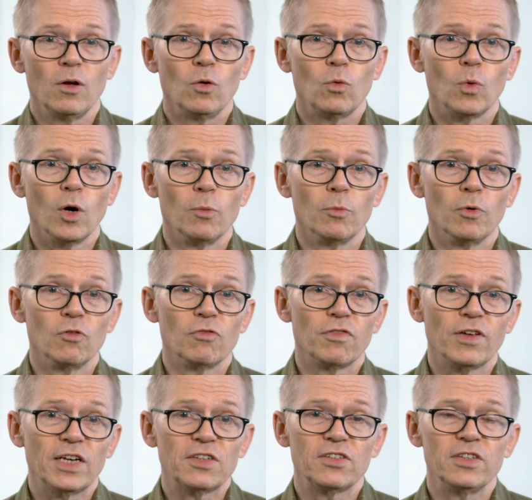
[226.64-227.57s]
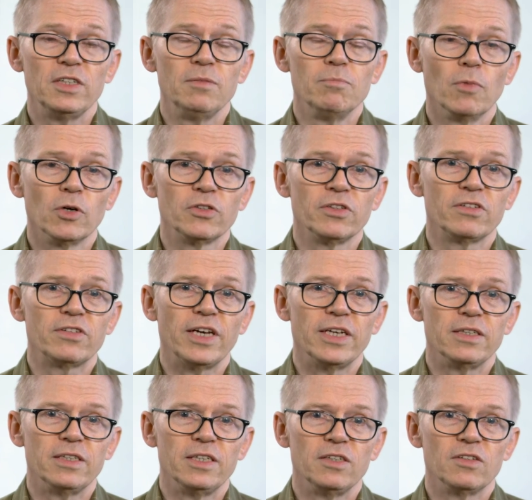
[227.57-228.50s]
While more flashy, modern
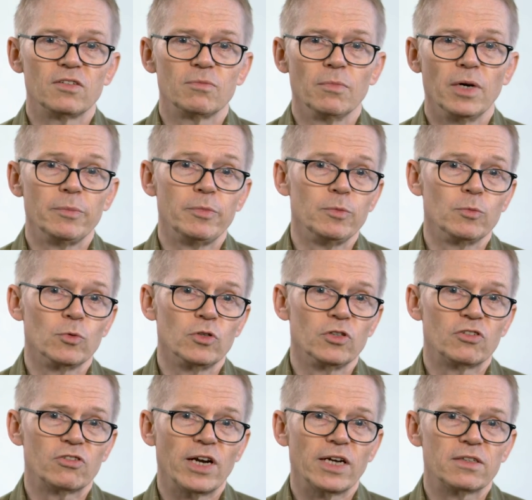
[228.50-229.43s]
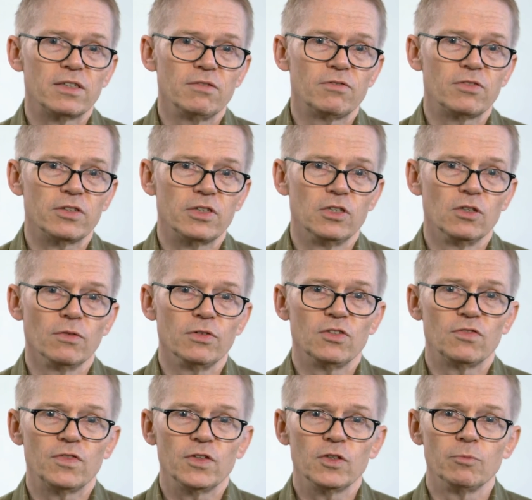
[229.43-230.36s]
techniques might be more attractive to the
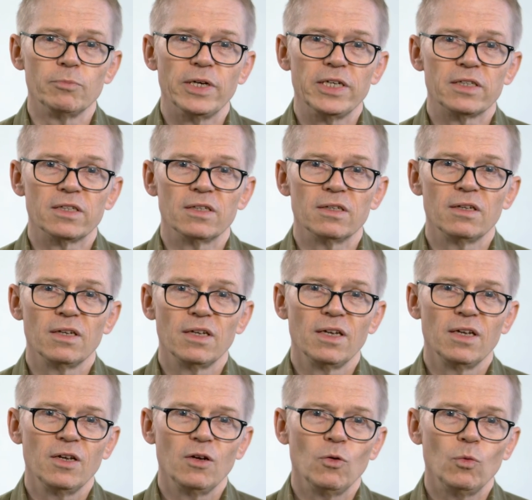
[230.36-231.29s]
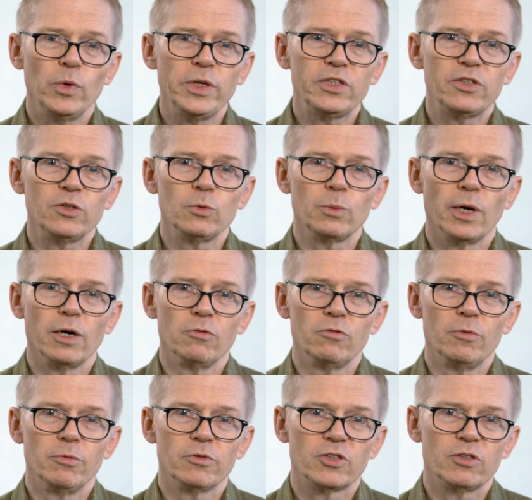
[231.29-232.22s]
novice filmmaker, we do
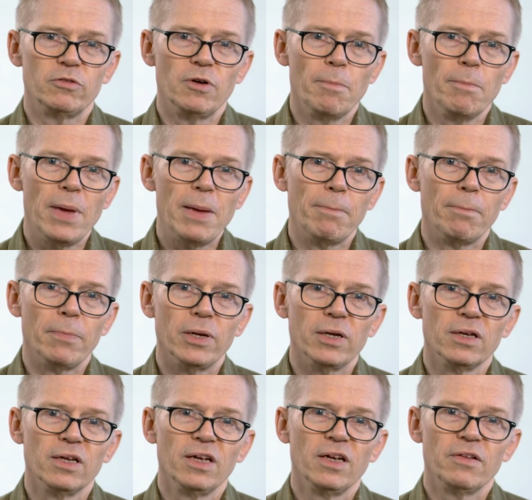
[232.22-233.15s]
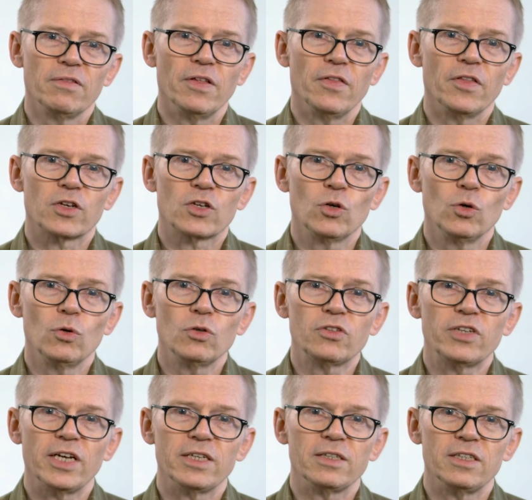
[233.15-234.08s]
well to remember that the core
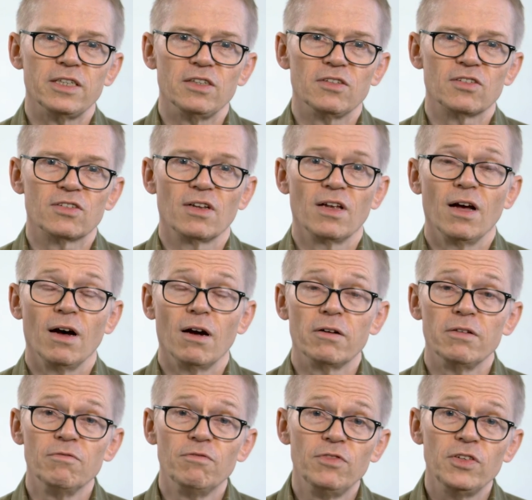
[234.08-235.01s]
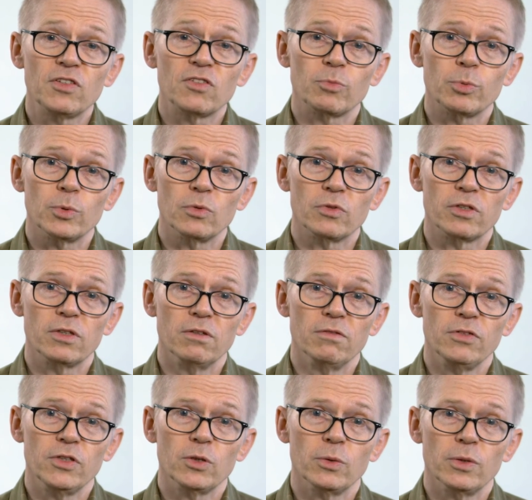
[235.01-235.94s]
techniques are invisible to the
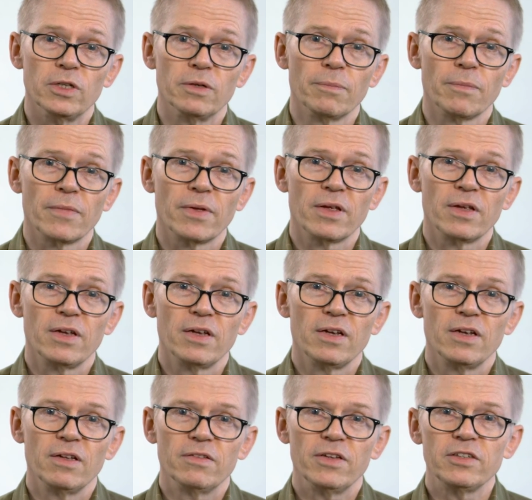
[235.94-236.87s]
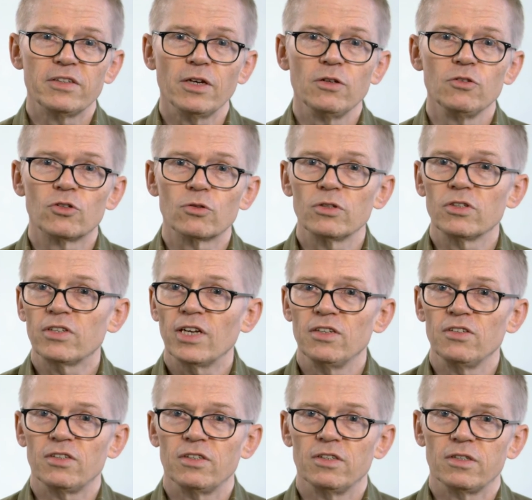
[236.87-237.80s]
viewer. They don't draw
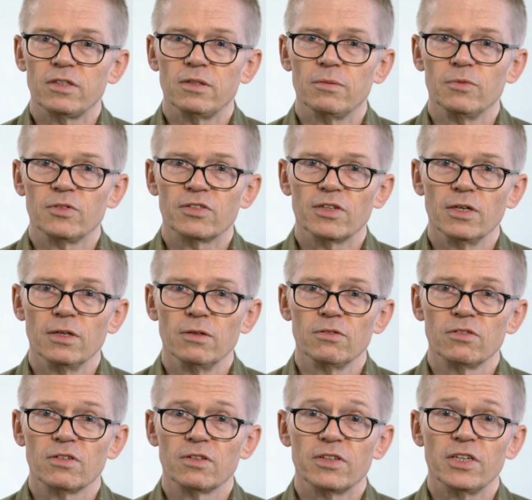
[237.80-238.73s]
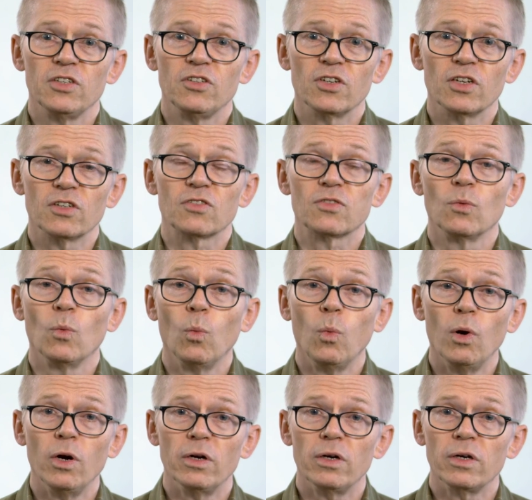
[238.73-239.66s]
attention to themselves, they just
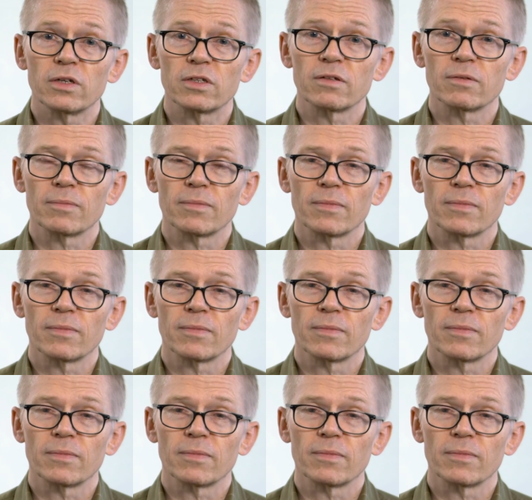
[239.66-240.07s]
work.